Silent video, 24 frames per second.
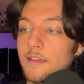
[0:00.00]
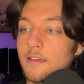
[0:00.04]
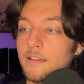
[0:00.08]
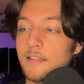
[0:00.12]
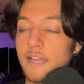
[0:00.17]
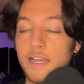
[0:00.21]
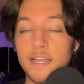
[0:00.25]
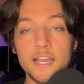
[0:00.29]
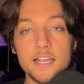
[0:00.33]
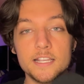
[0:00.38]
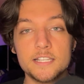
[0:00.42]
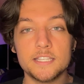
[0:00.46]

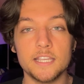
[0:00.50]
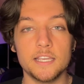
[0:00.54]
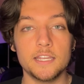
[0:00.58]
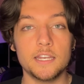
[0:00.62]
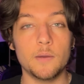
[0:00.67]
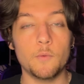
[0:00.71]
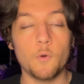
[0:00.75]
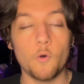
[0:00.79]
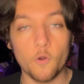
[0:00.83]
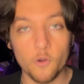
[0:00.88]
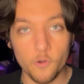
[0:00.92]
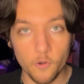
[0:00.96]
Like I said,
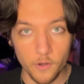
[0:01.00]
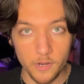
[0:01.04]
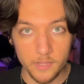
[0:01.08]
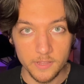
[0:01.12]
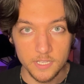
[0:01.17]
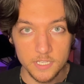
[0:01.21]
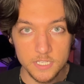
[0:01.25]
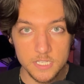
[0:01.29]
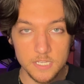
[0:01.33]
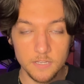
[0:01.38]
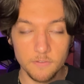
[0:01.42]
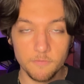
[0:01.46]
I'm ordering
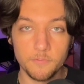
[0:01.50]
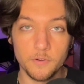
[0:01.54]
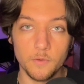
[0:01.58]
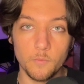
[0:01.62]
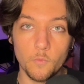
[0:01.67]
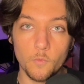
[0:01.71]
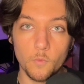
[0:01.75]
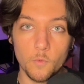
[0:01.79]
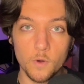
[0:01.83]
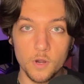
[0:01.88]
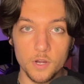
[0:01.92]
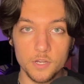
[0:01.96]
this
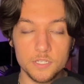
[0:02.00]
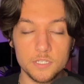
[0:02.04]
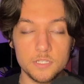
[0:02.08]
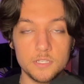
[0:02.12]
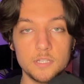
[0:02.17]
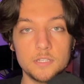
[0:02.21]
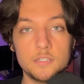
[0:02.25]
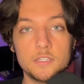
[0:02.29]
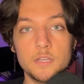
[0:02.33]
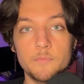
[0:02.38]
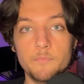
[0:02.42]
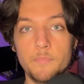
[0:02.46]
from
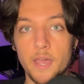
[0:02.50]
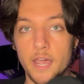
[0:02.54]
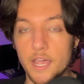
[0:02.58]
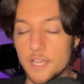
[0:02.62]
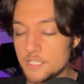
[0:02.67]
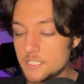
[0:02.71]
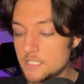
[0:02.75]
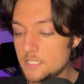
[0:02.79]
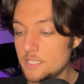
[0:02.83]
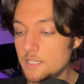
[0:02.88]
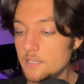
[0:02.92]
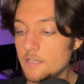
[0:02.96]
worst to
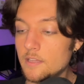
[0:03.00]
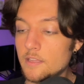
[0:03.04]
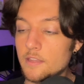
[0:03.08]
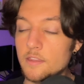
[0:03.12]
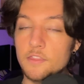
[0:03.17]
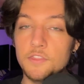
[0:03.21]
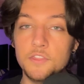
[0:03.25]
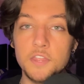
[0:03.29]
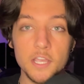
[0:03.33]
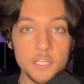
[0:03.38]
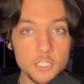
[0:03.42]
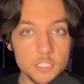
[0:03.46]
best.
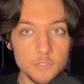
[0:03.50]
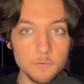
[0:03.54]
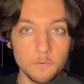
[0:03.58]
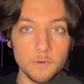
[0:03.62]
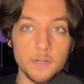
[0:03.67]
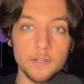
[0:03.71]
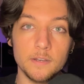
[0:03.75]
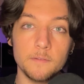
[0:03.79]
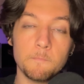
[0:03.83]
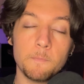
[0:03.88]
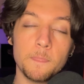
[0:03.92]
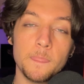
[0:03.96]
This
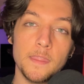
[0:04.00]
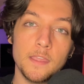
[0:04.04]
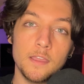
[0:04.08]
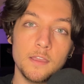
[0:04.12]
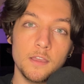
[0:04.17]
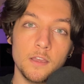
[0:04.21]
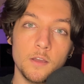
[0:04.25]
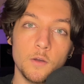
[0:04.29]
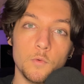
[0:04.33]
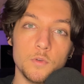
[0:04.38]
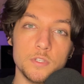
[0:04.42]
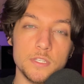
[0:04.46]
one
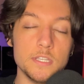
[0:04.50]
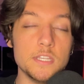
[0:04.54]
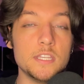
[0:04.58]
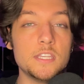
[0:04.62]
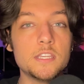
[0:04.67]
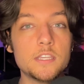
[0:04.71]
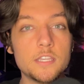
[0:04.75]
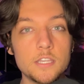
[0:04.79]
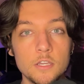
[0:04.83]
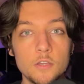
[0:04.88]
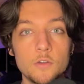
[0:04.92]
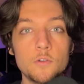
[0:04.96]
was a
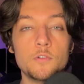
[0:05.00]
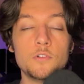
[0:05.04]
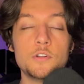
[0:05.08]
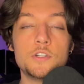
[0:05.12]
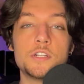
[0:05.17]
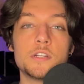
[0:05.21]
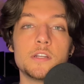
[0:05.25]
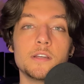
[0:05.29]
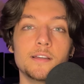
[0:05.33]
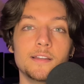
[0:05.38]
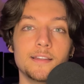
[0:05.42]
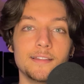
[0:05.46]

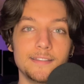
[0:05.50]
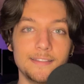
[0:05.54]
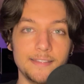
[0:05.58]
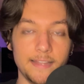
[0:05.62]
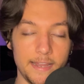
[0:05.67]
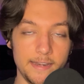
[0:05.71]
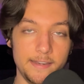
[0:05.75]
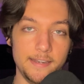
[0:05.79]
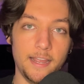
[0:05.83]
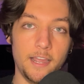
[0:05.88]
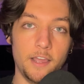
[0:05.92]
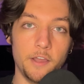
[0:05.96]
huge
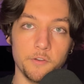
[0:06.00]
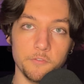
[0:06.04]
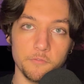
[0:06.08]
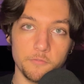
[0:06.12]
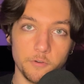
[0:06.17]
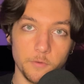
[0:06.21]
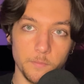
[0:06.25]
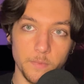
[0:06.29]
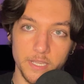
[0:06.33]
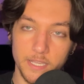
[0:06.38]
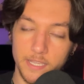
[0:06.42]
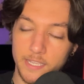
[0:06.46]
letdown
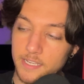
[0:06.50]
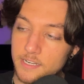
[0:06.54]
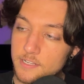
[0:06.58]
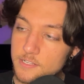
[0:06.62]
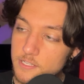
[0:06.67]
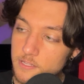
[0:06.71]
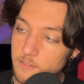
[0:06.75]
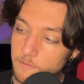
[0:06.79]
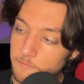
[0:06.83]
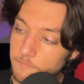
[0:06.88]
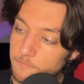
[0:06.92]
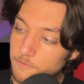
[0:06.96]
for me. It
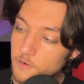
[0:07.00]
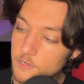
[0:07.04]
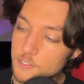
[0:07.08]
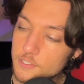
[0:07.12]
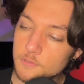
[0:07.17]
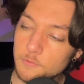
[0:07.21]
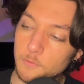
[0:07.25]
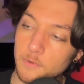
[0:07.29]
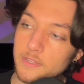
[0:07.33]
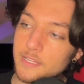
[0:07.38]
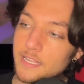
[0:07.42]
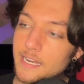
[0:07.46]
is the
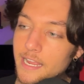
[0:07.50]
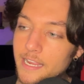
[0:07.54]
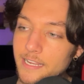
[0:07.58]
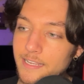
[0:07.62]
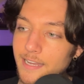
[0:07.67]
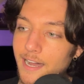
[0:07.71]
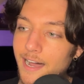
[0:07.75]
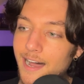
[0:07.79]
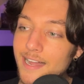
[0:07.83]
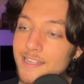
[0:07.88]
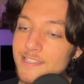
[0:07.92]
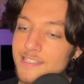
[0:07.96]
first one that I
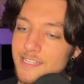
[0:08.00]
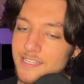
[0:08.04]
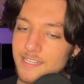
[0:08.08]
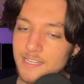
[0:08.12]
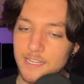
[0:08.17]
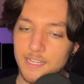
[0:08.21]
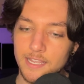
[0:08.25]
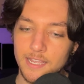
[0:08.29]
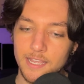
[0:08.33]
got